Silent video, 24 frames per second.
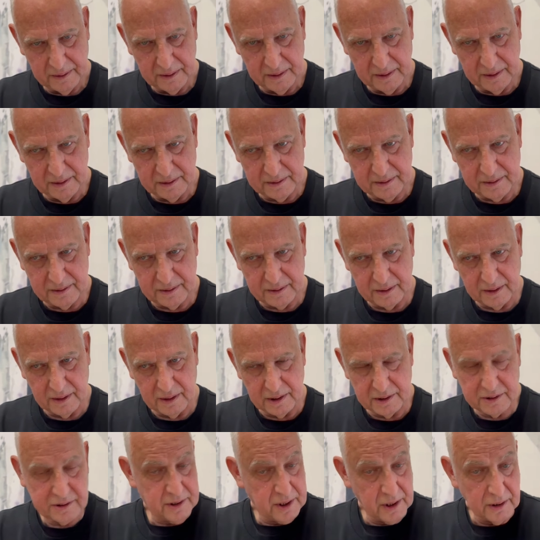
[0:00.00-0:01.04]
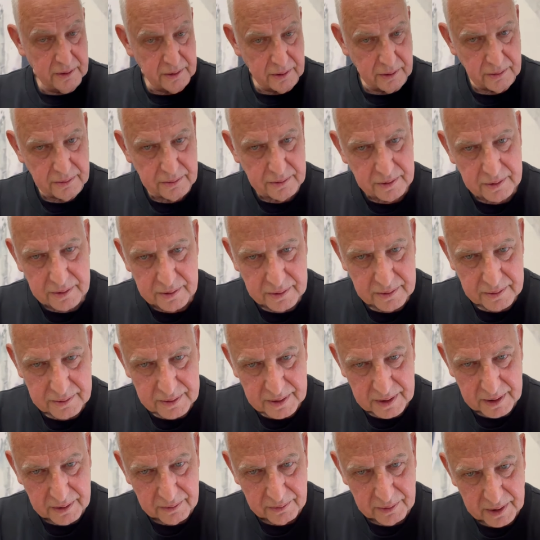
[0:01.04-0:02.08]
It's still huge,
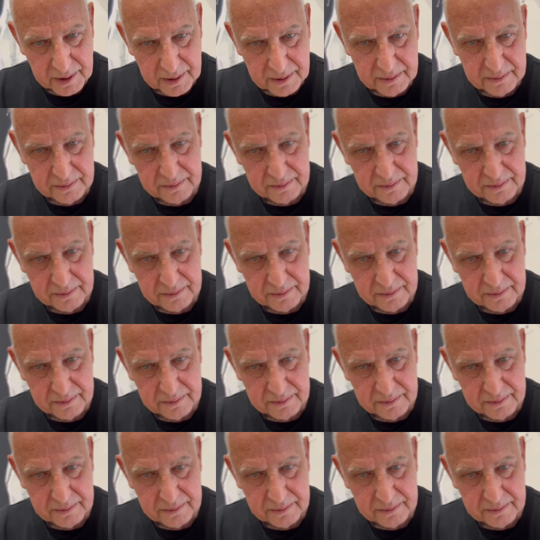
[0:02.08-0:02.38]
anyway.